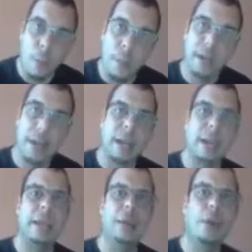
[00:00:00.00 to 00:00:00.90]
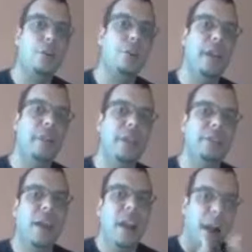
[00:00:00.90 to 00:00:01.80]
actually opening and clicking on
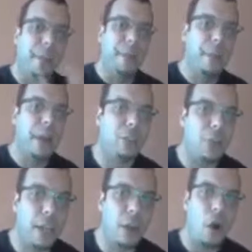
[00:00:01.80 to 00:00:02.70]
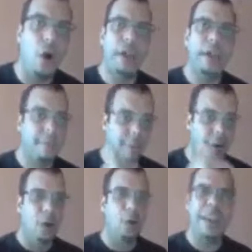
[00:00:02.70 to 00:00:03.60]
your emails? Are people actually
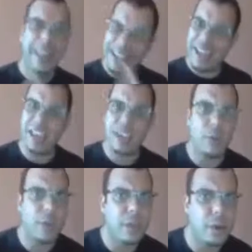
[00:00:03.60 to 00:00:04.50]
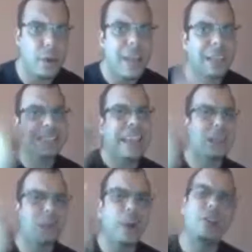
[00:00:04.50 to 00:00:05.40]
going and following and engaging with you?
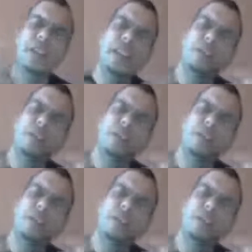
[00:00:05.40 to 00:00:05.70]
That's